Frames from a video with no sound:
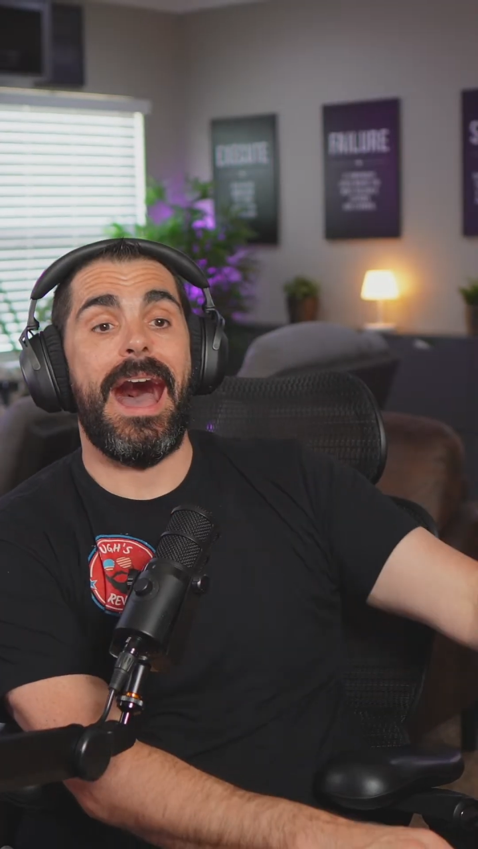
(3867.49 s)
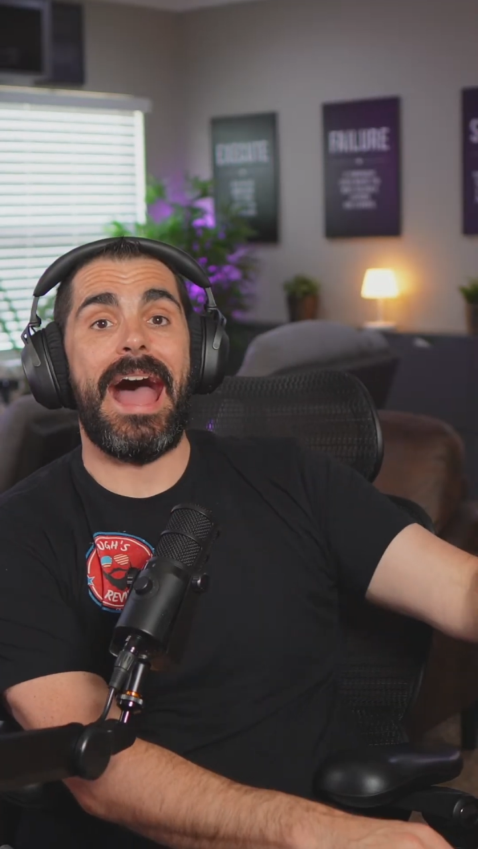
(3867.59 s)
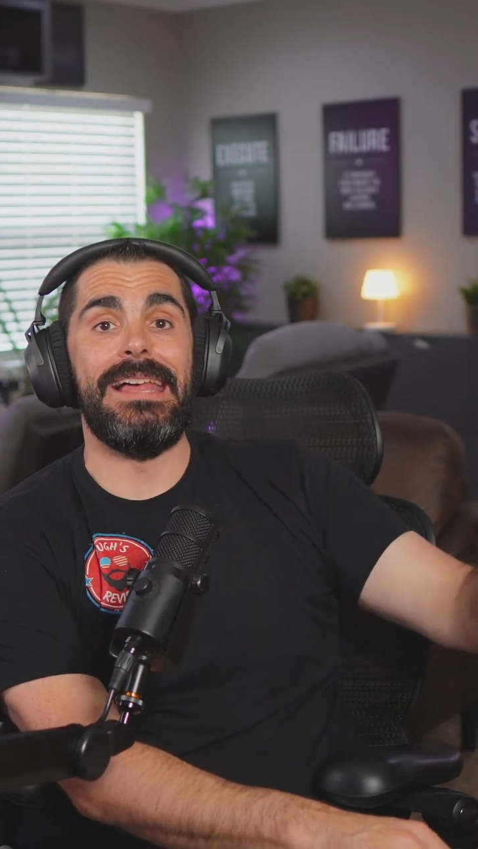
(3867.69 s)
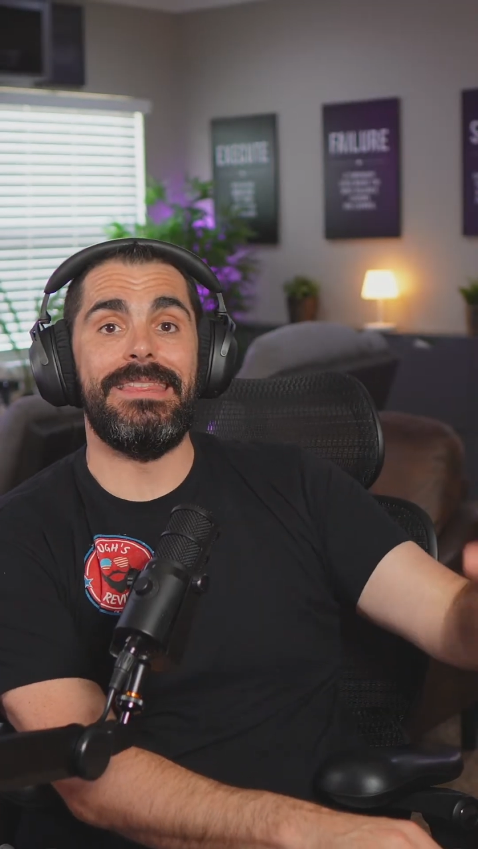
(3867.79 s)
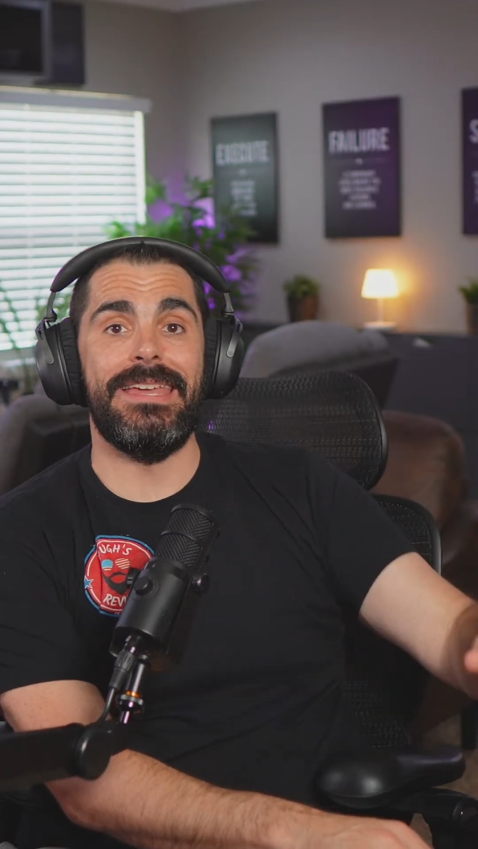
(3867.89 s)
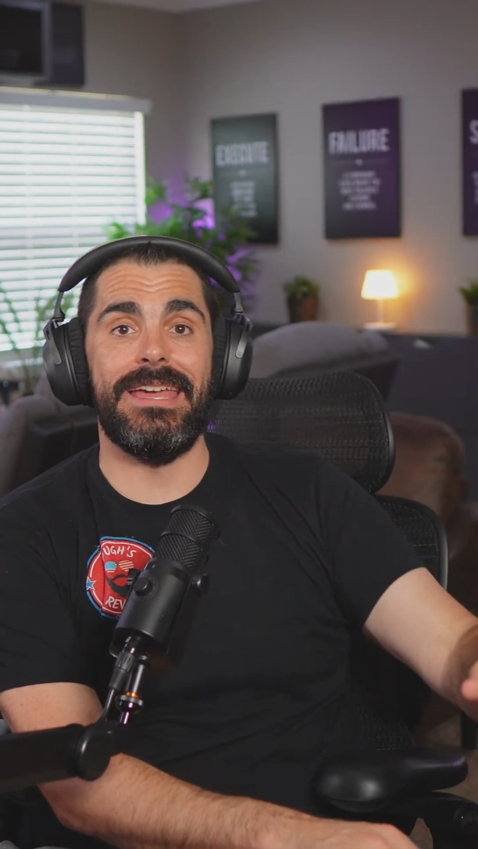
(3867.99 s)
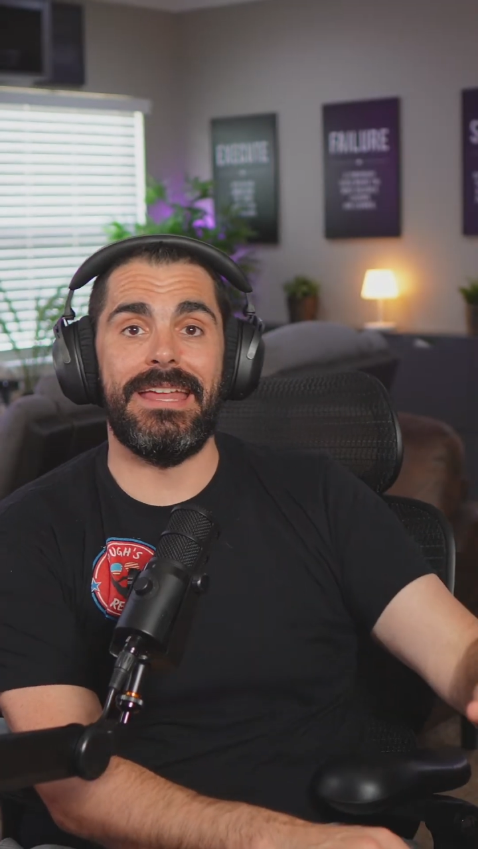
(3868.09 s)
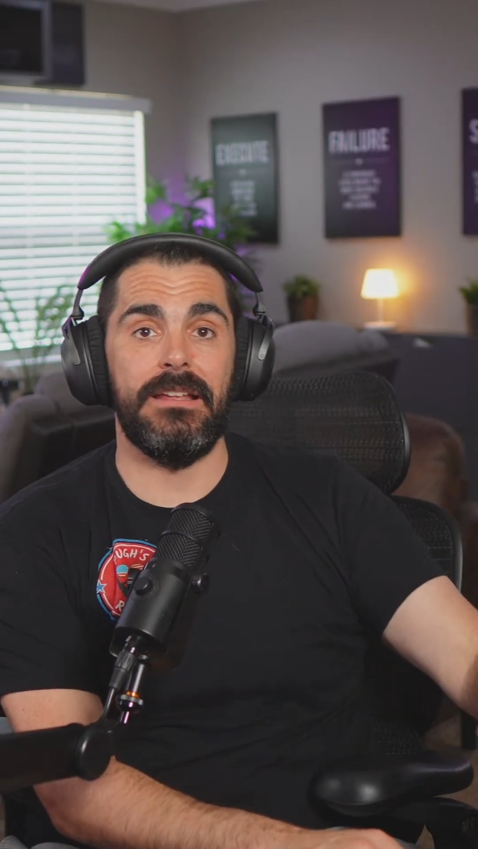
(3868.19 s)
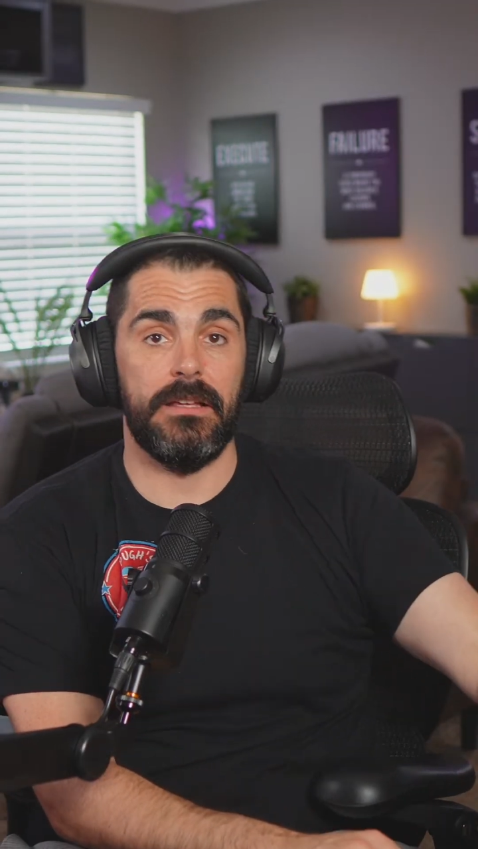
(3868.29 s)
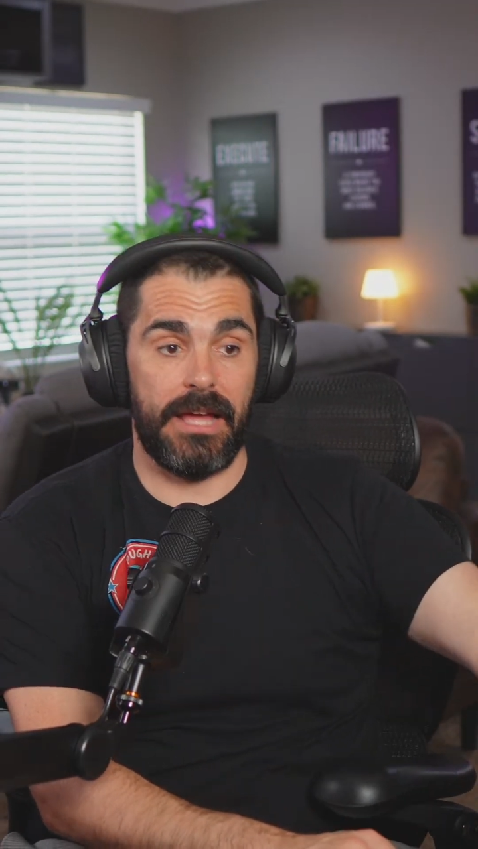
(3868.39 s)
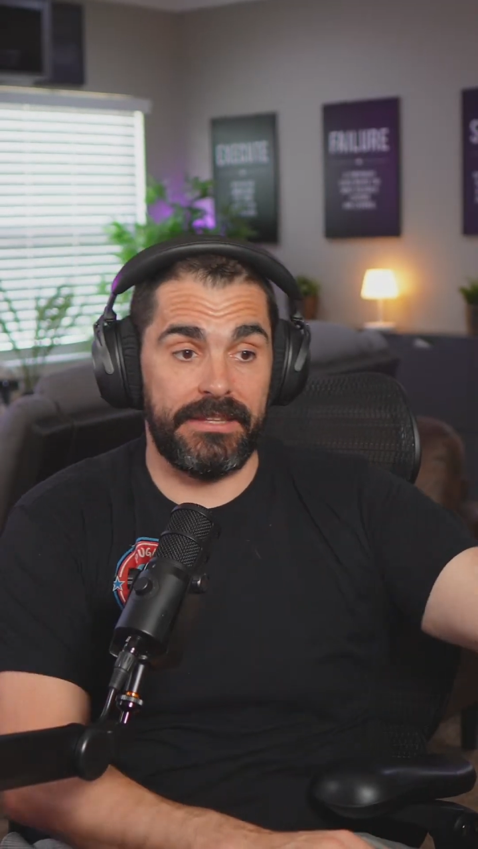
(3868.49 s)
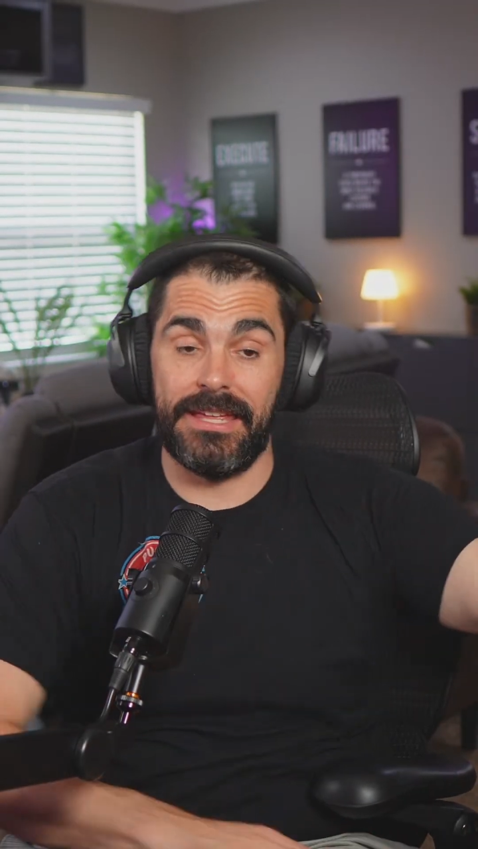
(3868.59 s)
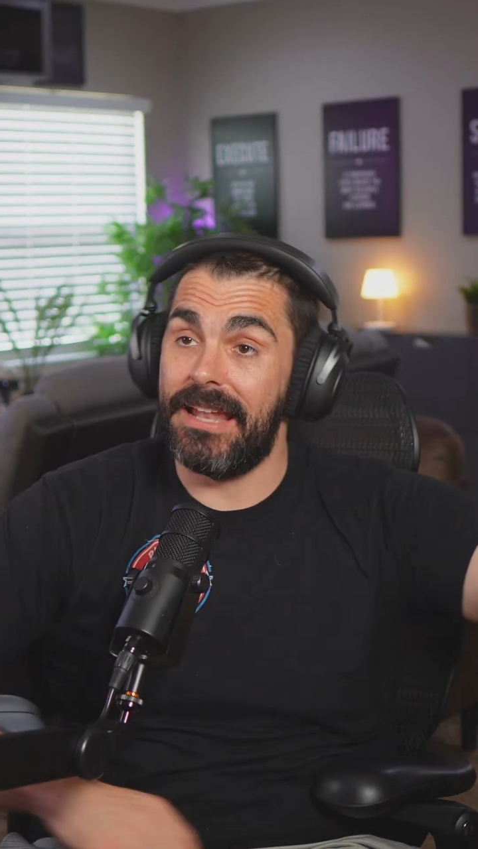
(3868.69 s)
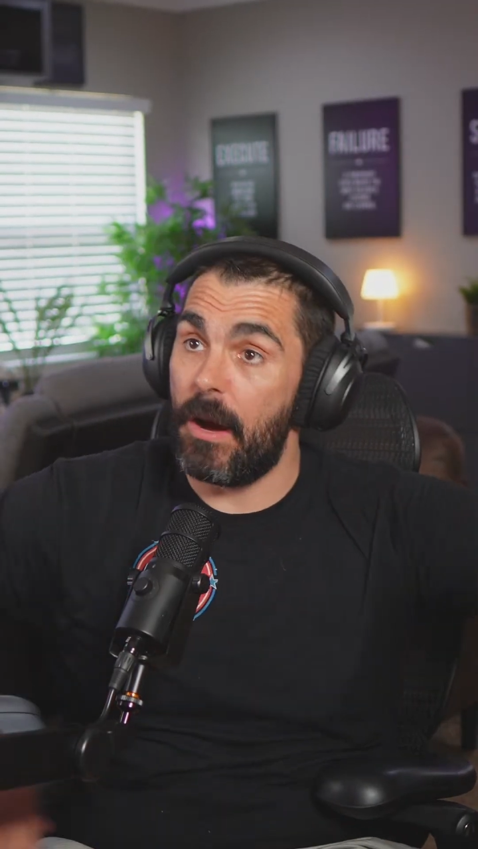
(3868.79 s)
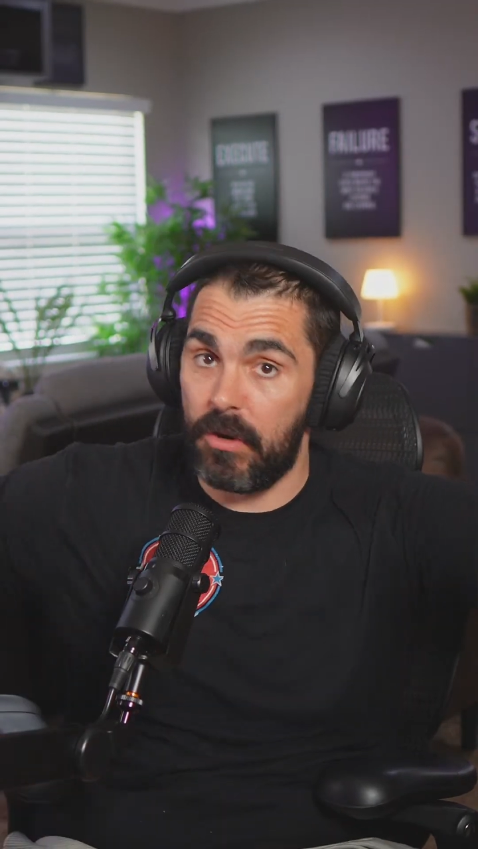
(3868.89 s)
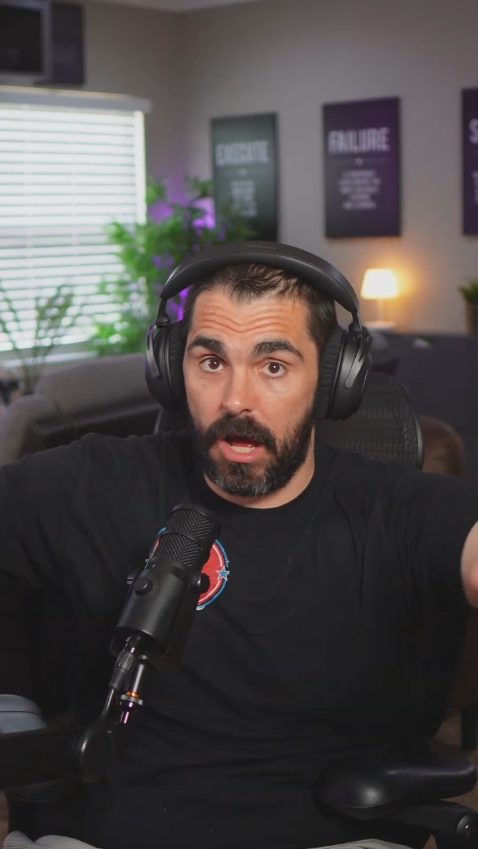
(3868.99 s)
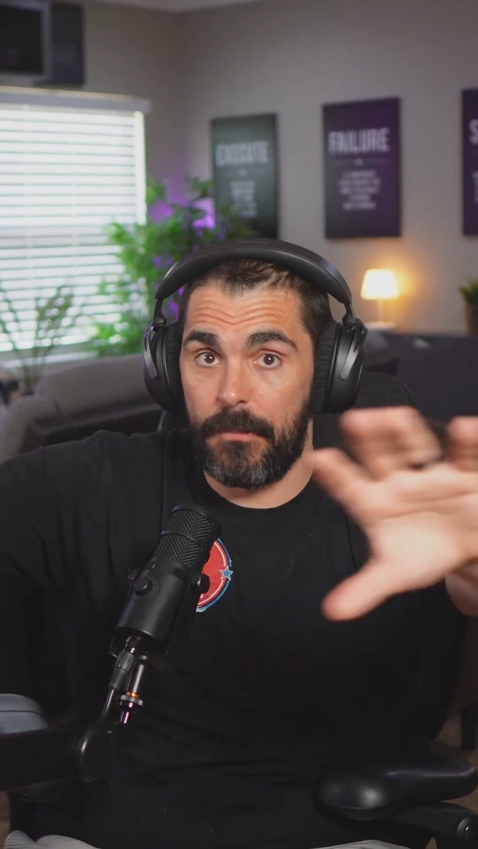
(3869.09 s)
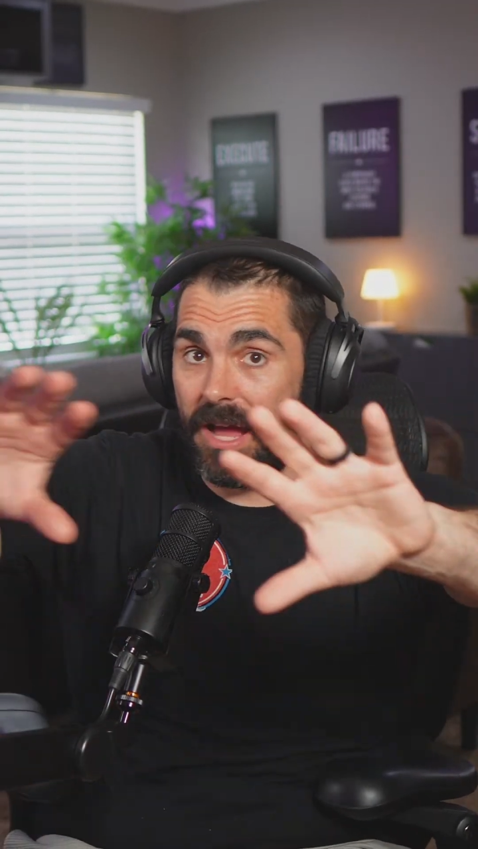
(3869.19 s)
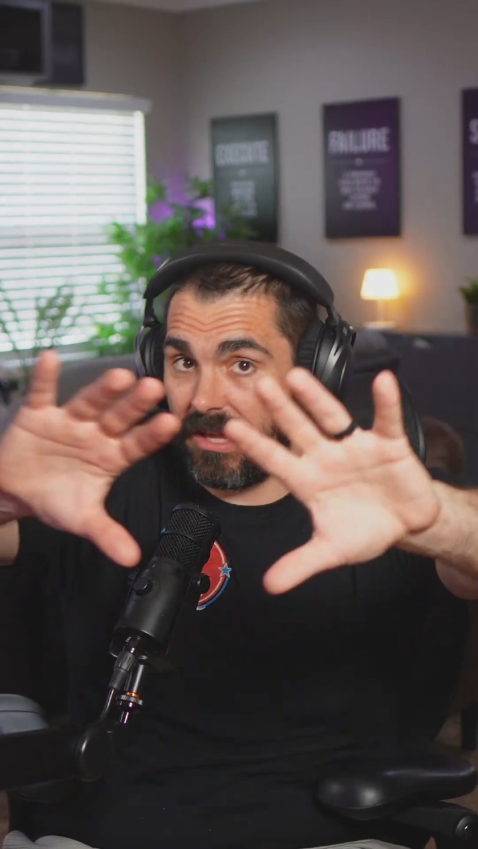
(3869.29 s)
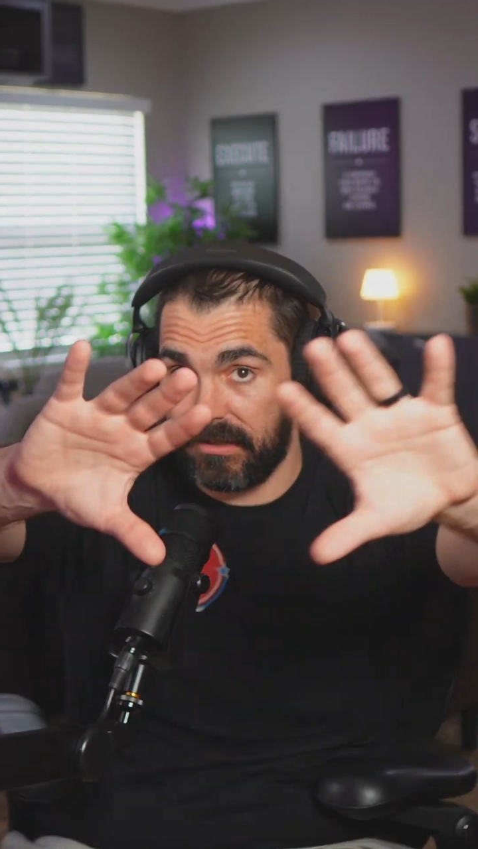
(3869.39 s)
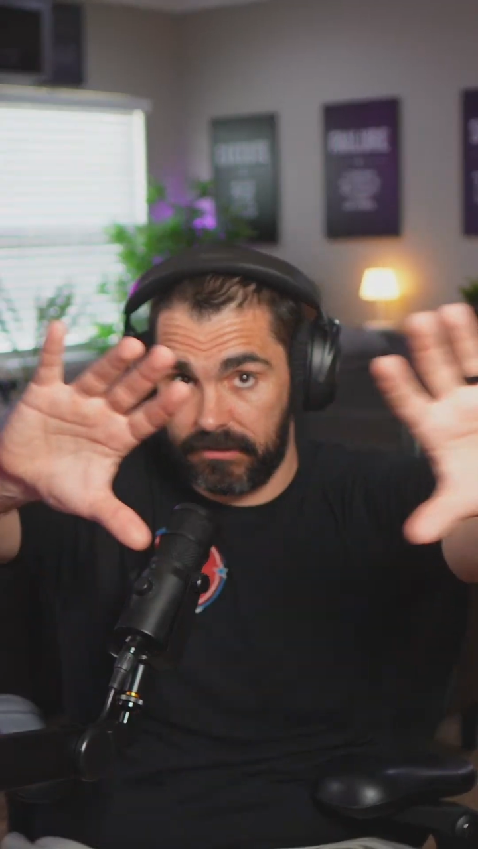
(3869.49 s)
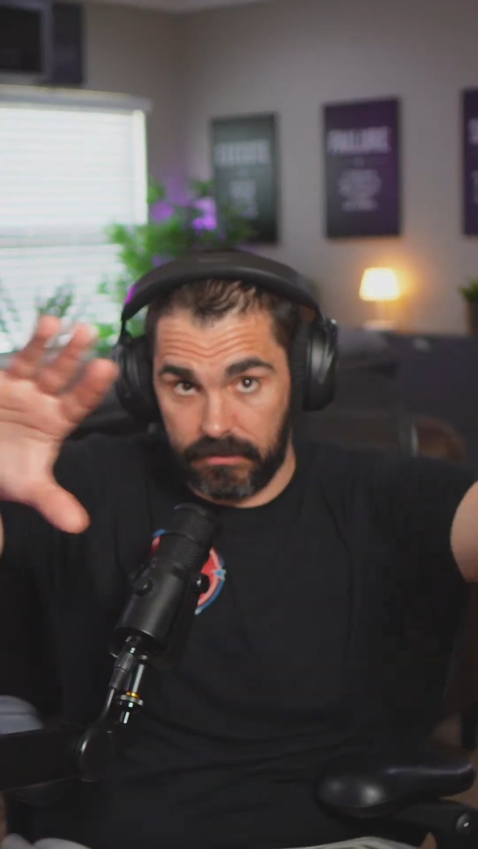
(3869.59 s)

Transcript: I did that with all my